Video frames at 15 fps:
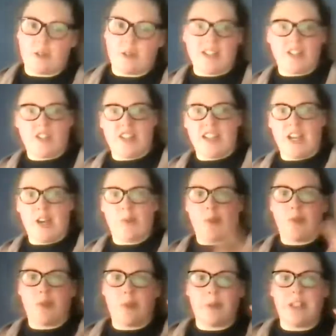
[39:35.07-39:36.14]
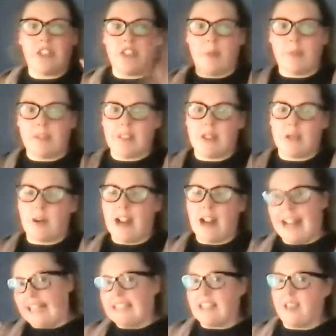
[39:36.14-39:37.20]
question here before we jump into our
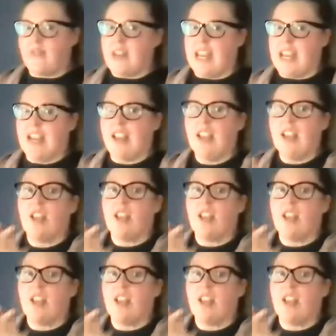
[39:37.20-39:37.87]
activity.